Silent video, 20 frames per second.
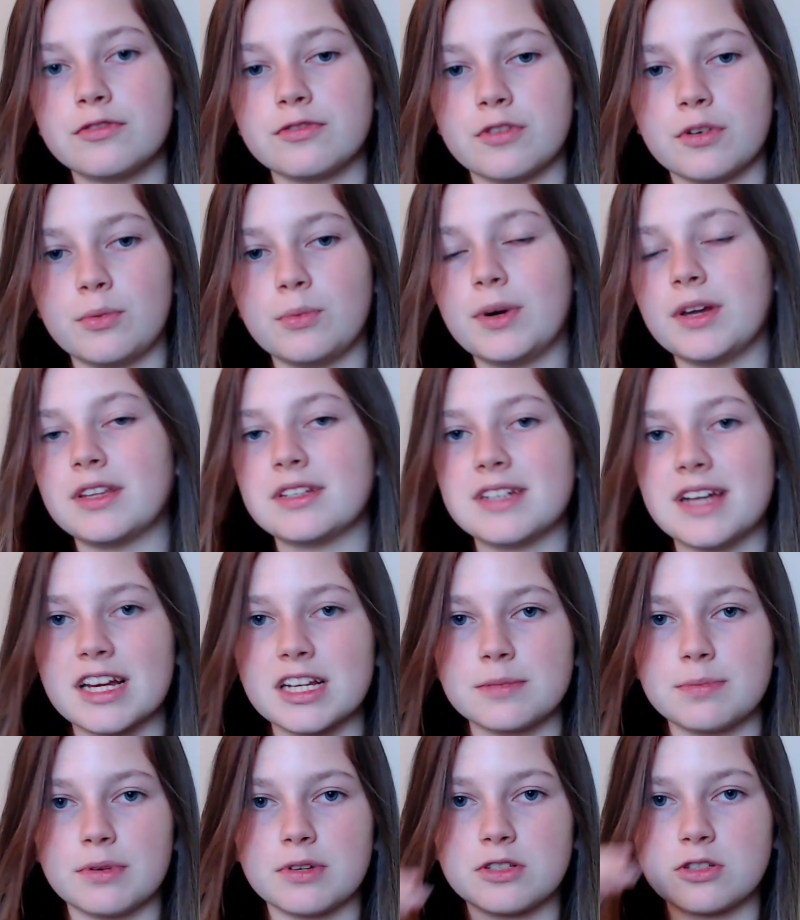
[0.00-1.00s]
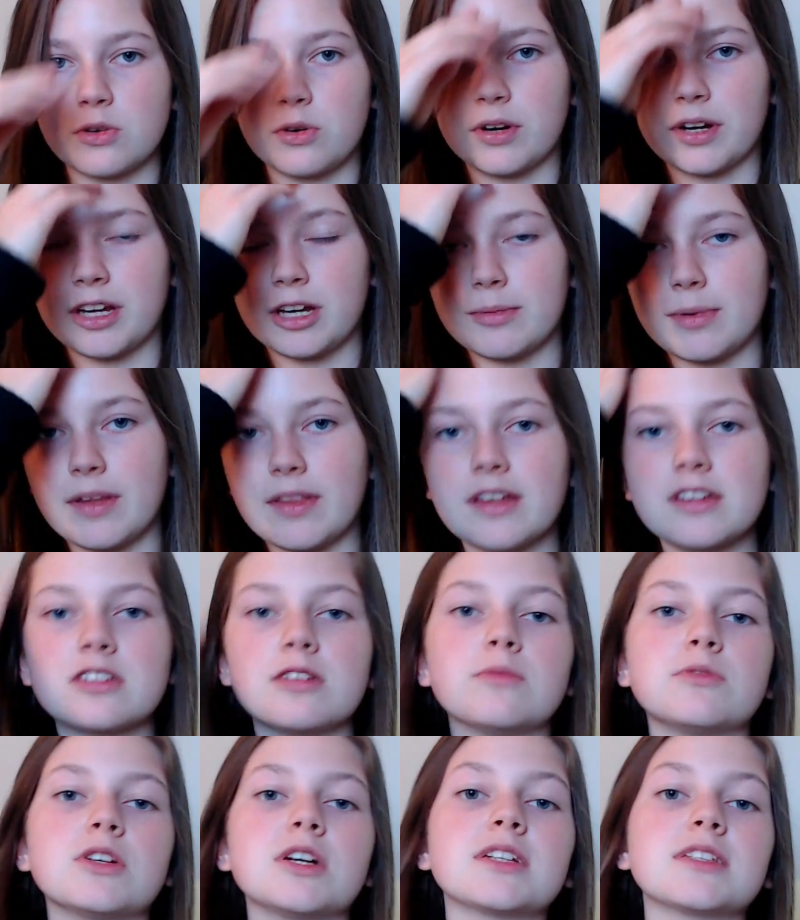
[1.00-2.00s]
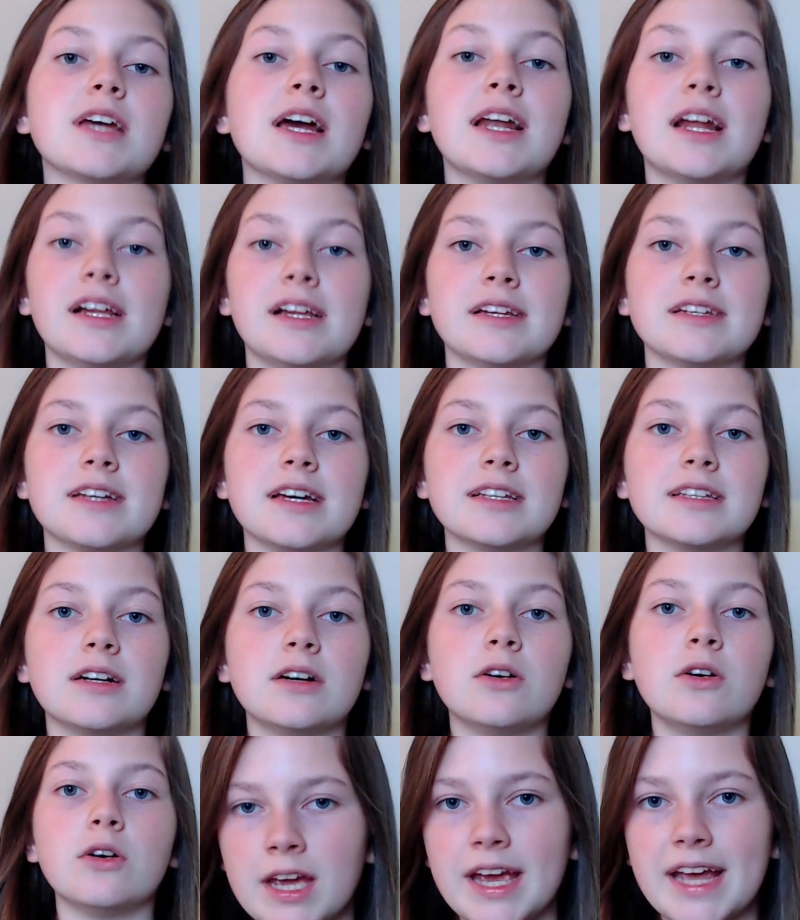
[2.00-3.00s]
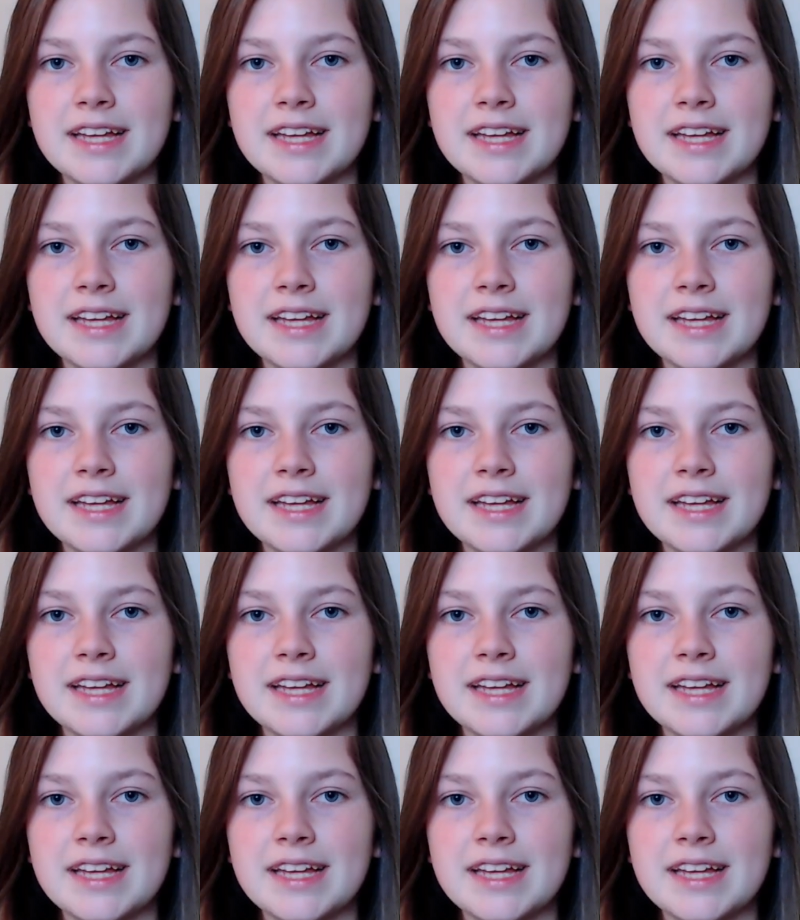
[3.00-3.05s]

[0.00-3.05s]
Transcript: from where the textbook's talking about that subject and annotate that on,